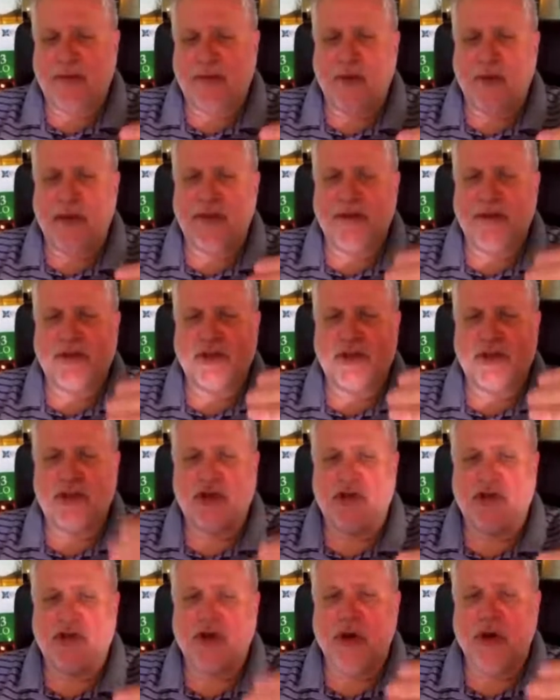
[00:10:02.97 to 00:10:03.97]
when it
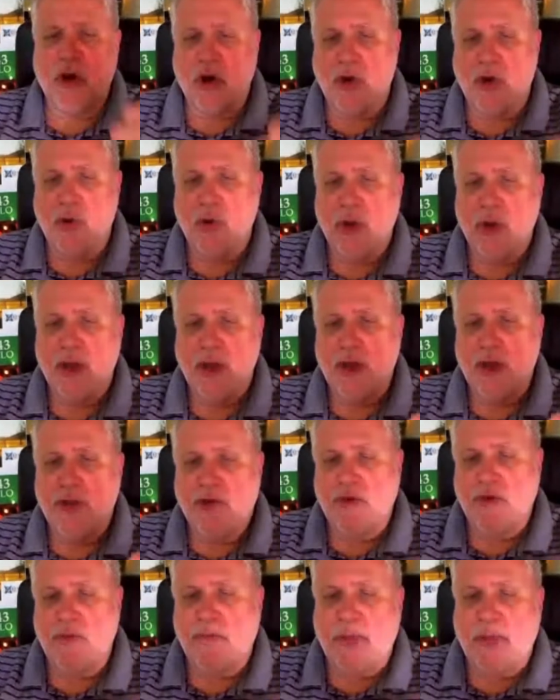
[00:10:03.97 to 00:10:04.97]
should go
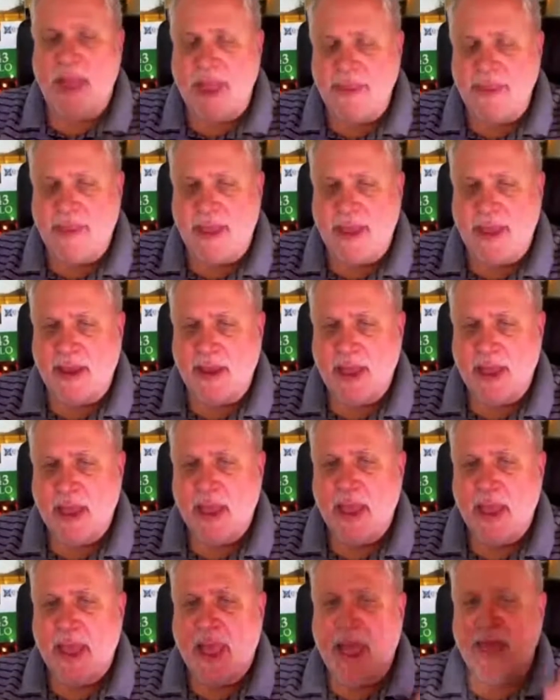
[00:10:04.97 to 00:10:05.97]
to pending.
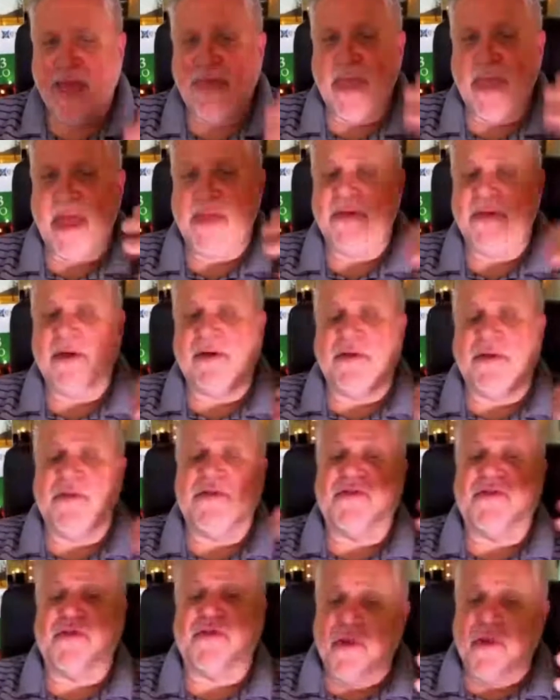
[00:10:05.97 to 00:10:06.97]
And then the
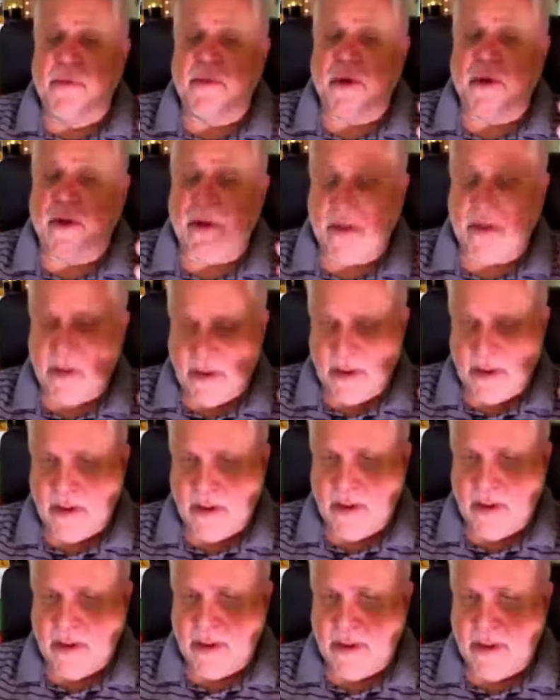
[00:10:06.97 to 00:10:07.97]
consumer
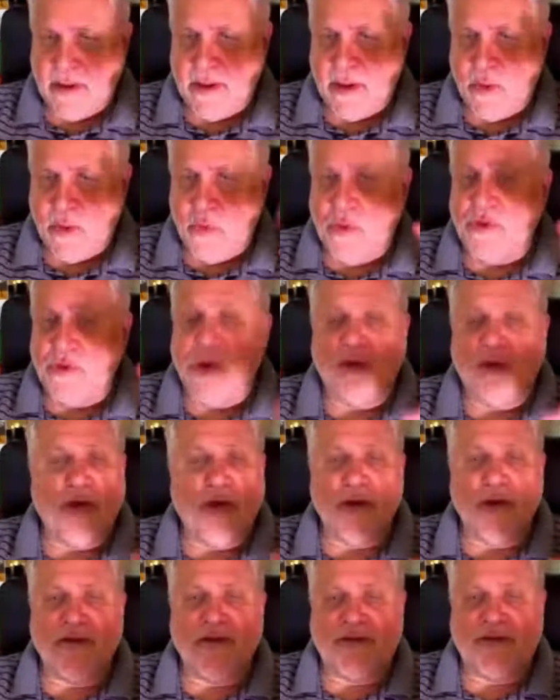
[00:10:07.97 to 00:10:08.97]
will no
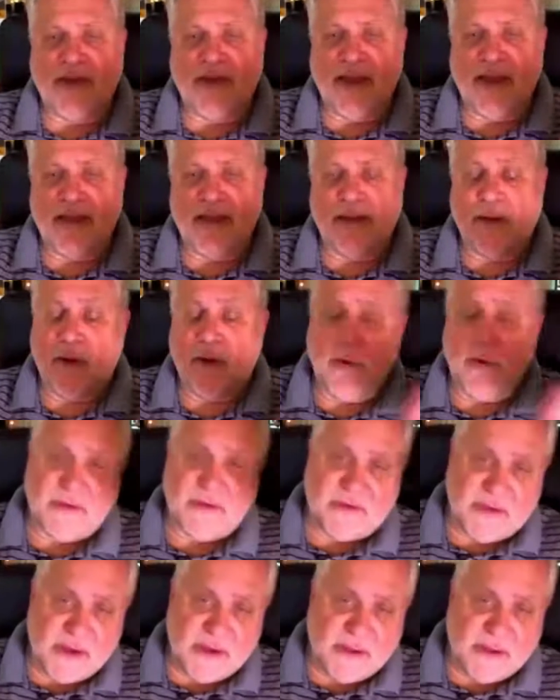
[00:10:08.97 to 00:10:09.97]
longer see it on
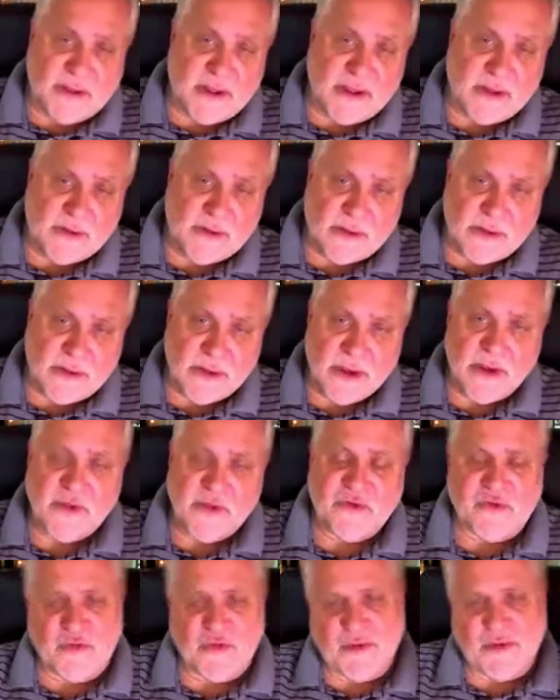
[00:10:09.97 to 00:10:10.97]
Zillow,
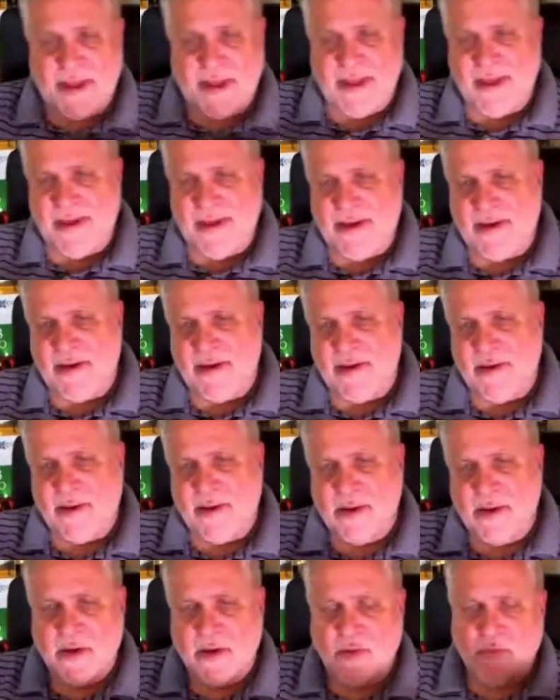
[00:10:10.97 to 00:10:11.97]
Trulia,
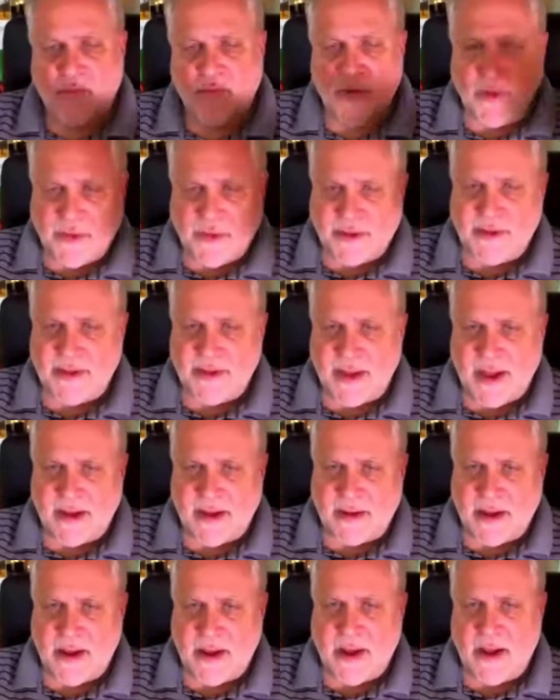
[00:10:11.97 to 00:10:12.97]

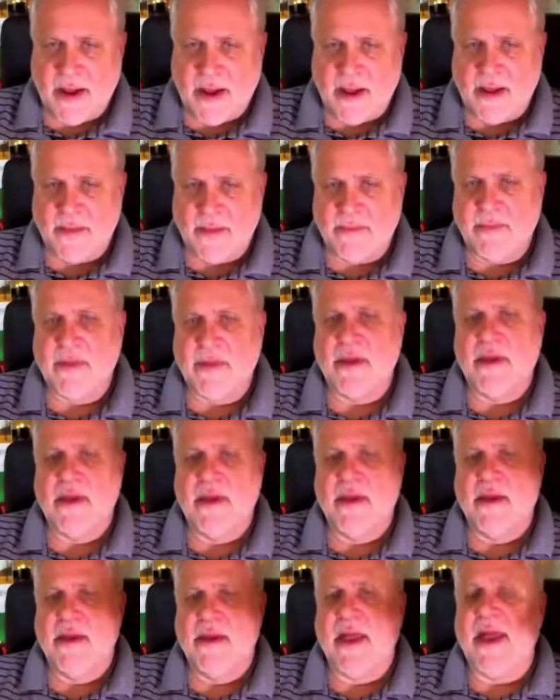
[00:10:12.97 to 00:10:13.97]
Realtor.com,
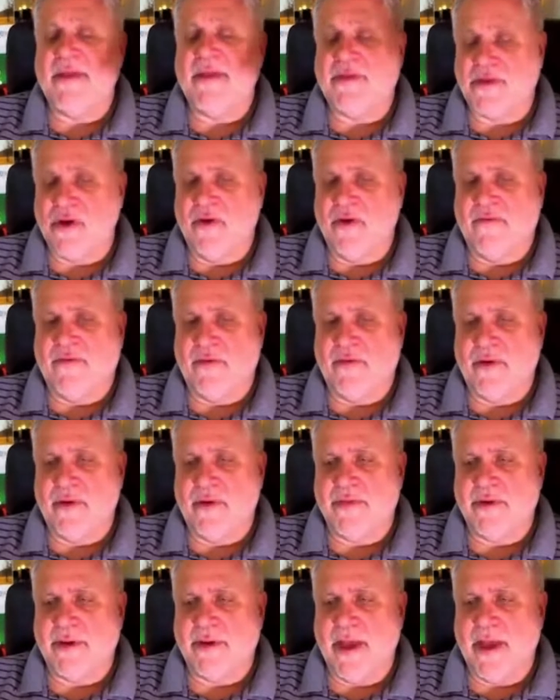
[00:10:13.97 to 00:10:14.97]
and so
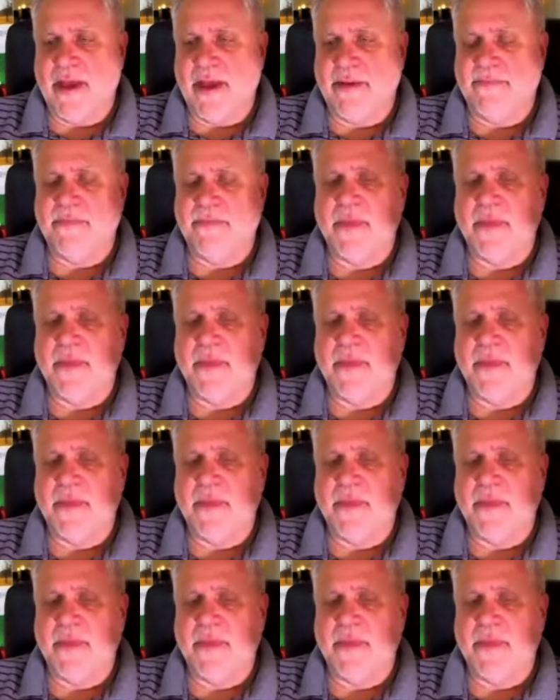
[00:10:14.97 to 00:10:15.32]
forth. Okay,